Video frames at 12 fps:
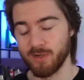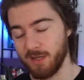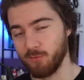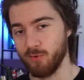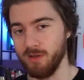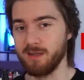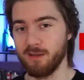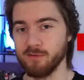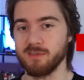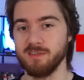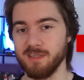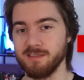getting really
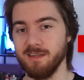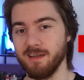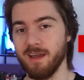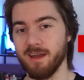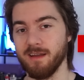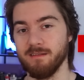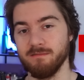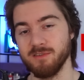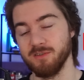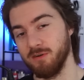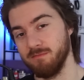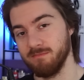close to 60K,
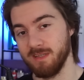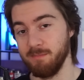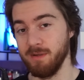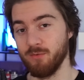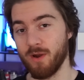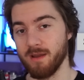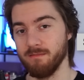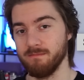so it'd be great,